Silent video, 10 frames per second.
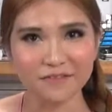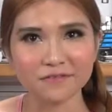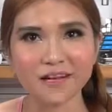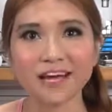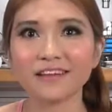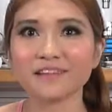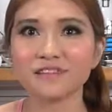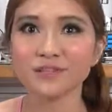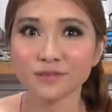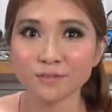I've got a
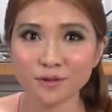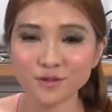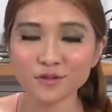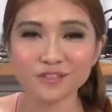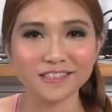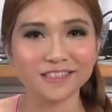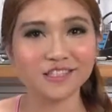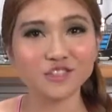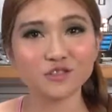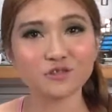new sponsor in
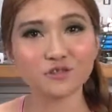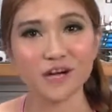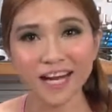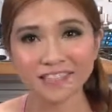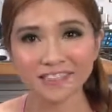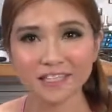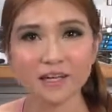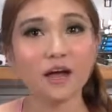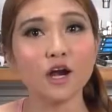addition to Creality,